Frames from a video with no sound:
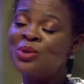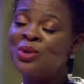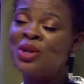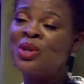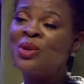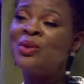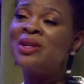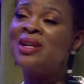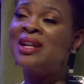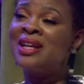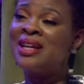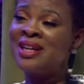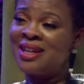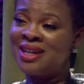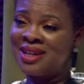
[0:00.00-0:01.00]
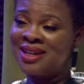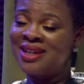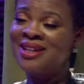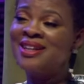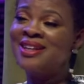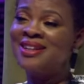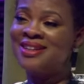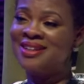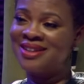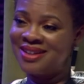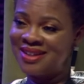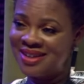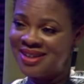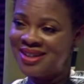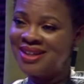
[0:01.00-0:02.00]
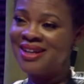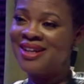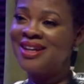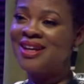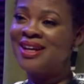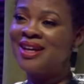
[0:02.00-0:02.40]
Absolutely. butterfly, you see that it's